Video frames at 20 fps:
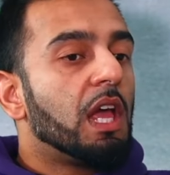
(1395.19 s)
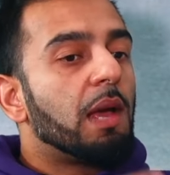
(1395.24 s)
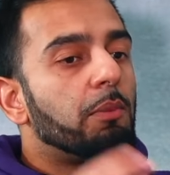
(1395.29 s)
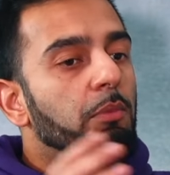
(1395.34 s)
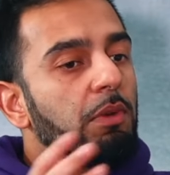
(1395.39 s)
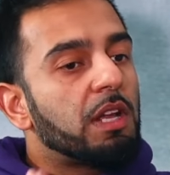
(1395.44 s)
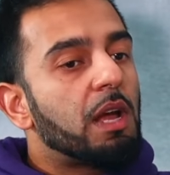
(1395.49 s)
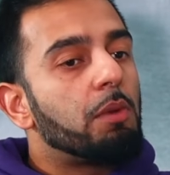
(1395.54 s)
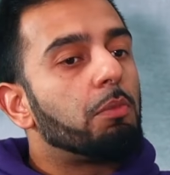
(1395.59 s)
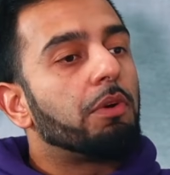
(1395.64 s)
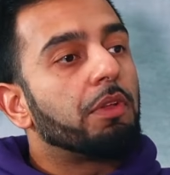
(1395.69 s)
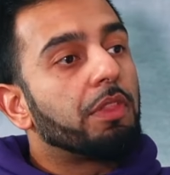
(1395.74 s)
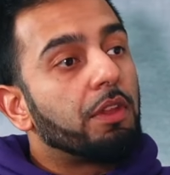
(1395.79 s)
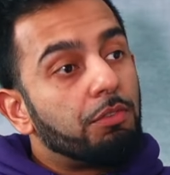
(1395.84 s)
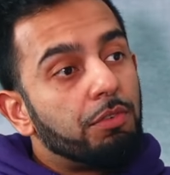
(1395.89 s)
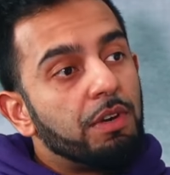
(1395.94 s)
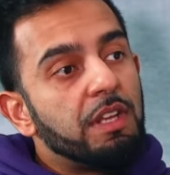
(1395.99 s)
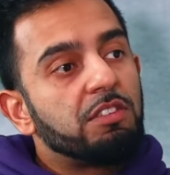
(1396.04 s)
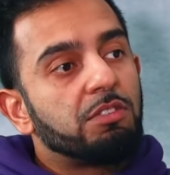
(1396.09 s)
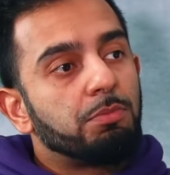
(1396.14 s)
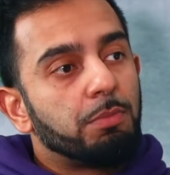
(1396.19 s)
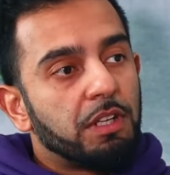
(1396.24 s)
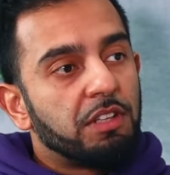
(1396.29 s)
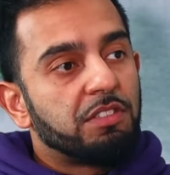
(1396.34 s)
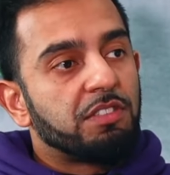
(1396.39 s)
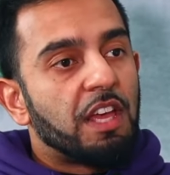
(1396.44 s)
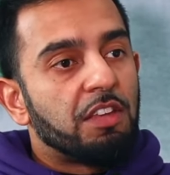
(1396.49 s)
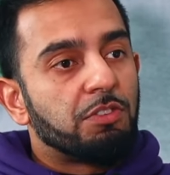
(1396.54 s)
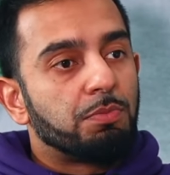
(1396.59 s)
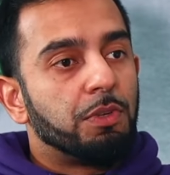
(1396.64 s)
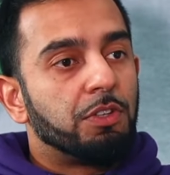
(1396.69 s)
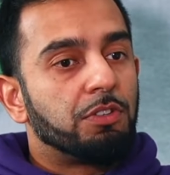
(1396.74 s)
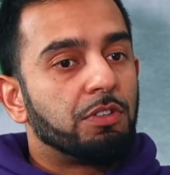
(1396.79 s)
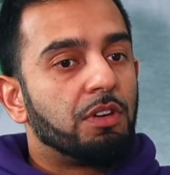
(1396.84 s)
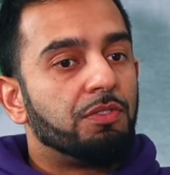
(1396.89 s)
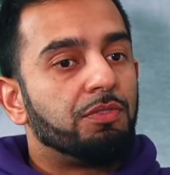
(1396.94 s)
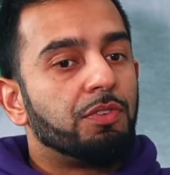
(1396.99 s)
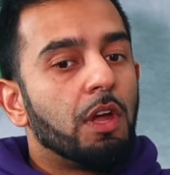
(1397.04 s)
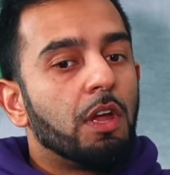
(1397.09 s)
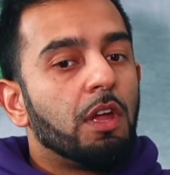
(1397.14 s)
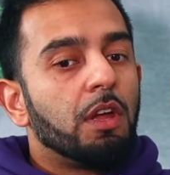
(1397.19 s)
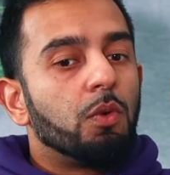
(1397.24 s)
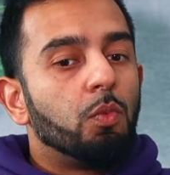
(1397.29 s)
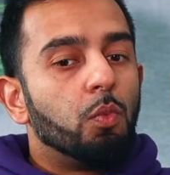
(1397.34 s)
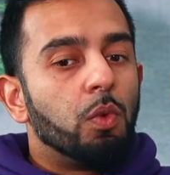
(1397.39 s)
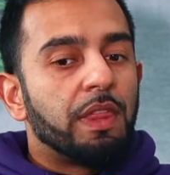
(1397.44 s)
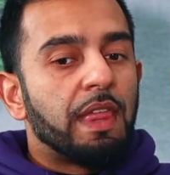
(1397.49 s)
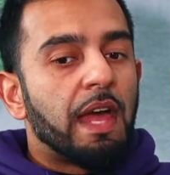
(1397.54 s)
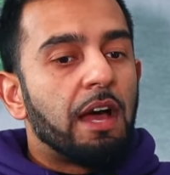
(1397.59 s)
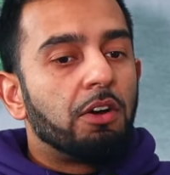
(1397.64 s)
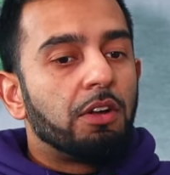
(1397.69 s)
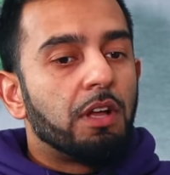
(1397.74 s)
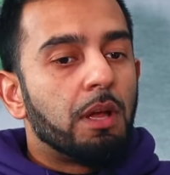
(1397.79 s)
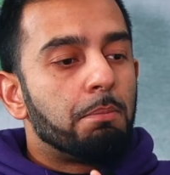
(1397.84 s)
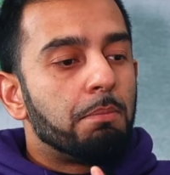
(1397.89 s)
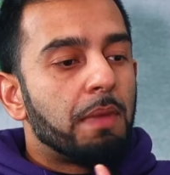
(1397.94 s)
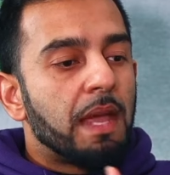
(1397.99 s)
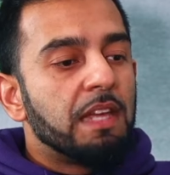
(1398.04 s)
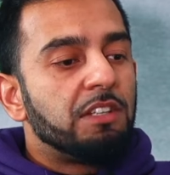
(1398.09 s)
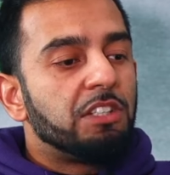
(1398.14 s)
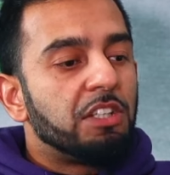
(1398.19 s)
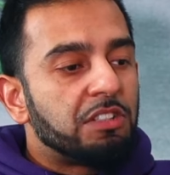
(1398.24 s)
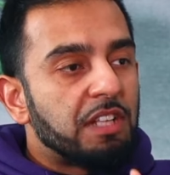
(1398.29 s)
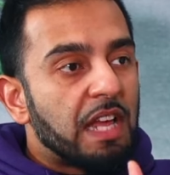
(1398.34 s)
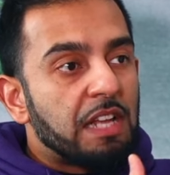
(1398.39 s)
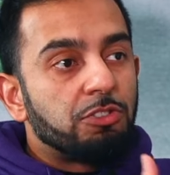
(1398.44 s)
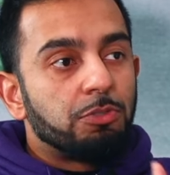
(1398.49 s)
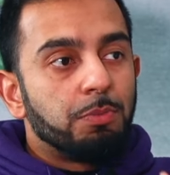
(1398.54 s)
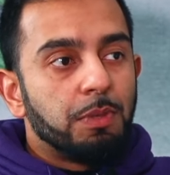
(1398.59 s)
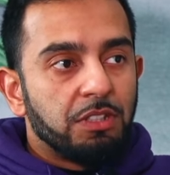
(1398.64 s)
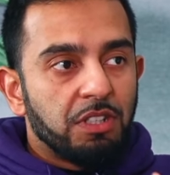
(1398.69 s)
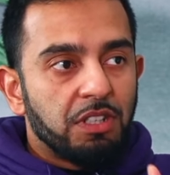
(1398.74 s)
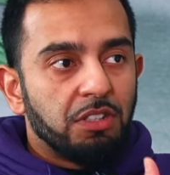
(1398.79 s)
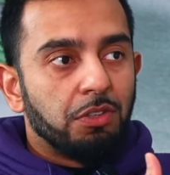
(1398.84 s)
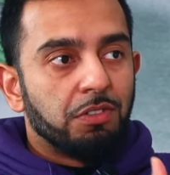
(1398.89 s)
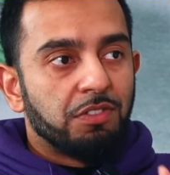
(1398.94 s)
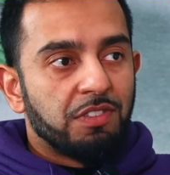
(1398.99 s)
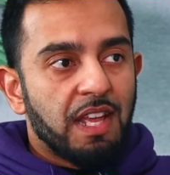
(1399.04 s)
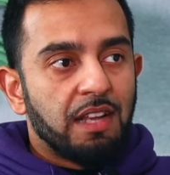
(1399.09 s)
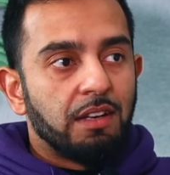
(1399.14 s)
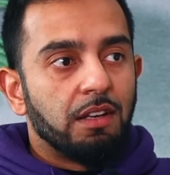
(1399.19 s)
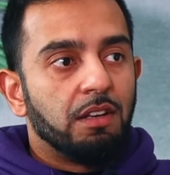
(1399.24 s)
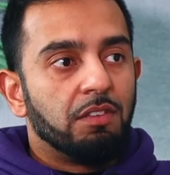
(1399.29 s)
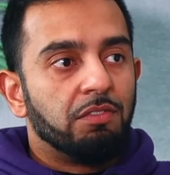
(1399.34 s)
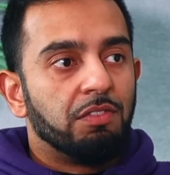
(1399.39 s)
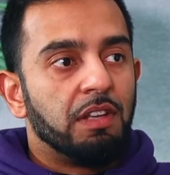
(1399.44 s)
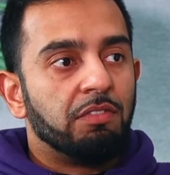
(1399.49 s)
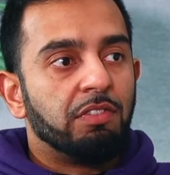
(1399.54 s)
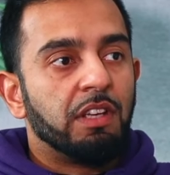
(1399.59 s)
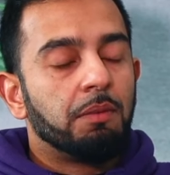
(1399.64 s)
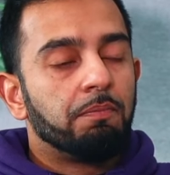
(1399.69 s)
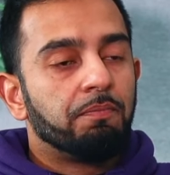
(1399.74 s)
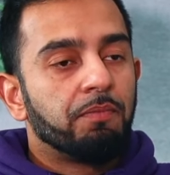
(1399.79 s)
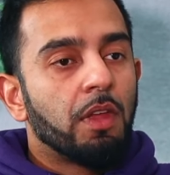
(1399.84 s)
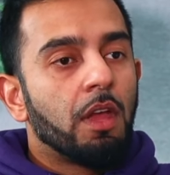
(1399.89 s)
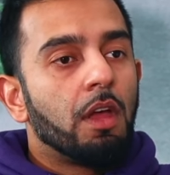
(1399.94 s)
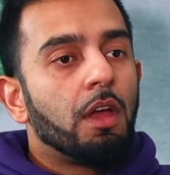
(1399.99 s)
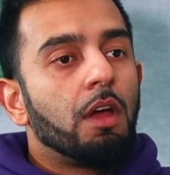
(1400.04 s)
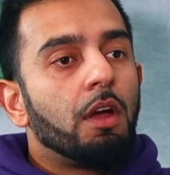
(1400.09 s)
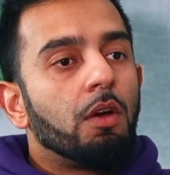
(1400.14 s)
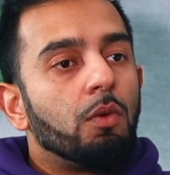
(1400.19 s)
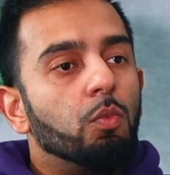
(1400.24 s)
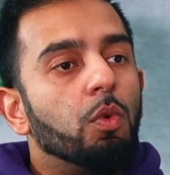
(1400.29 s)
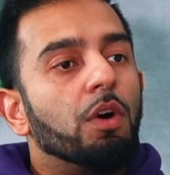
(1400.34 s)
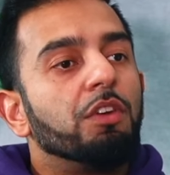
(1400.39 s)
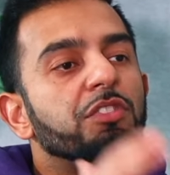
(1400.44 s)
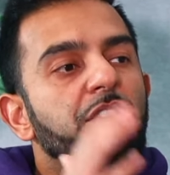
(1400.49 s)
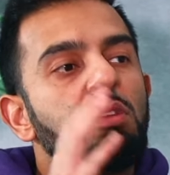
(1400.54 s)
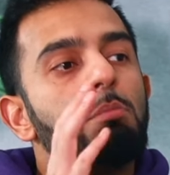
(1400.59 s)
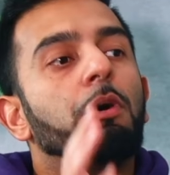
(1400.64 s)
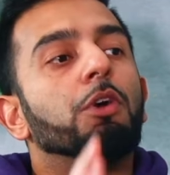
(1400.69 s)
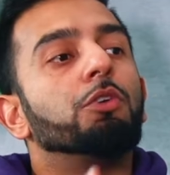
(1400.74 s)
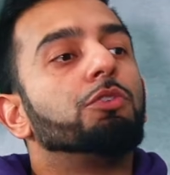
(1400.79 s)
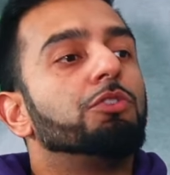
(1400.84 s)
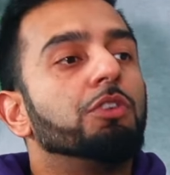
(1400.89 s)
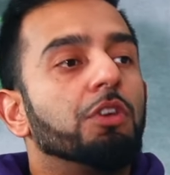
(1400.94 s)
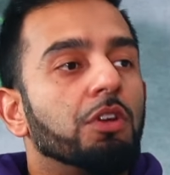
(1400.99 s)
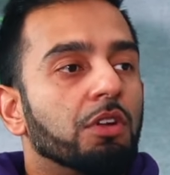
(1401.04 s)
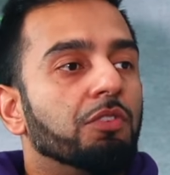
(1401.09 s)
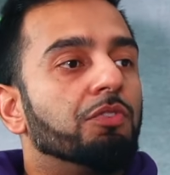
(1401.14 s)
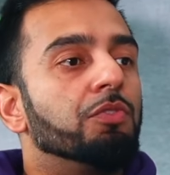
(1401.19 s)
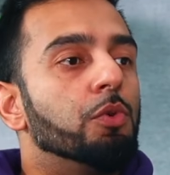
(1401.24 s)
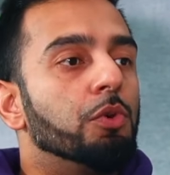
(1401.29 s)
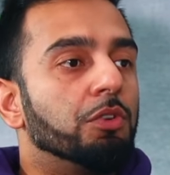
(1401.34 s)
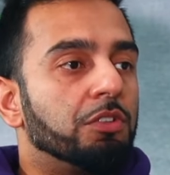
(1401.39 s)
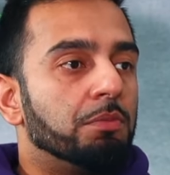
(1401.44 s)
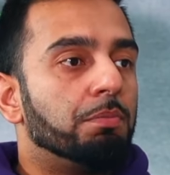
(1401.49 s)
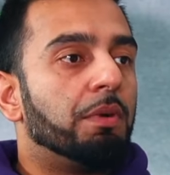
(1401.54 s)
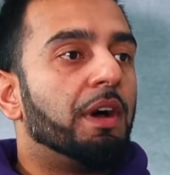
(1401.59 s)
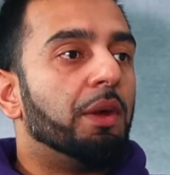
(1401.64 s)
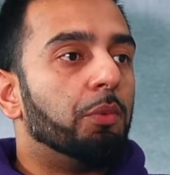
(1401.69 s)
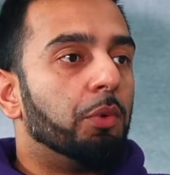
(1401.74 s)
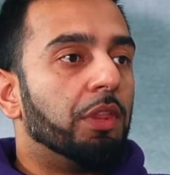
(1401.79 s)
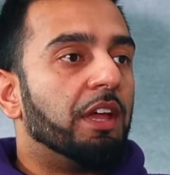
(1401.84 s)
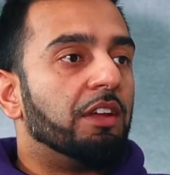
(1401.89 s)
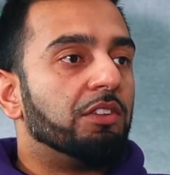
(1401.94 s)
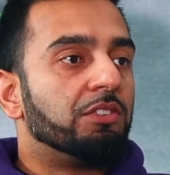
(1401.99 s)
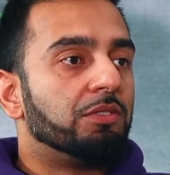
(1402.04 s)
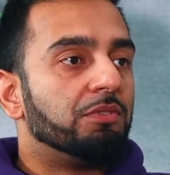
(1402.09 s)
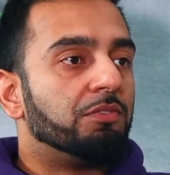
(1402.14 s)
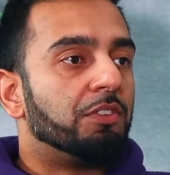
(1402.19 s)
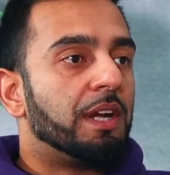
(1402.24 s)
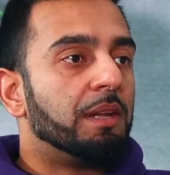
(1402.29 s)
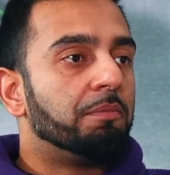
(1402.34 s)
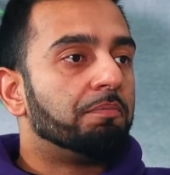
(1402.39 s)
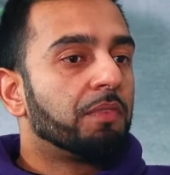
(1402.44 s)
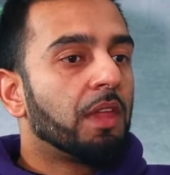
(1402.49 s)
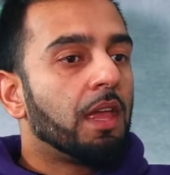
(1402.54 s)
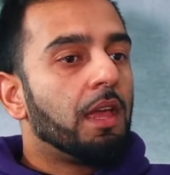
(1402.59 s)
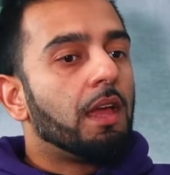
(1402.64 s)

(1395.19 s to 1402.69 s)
And we'll come up with a reasonable assessment of, without a major detriment in your standard of living, what's the most you could afford to buy with us, right?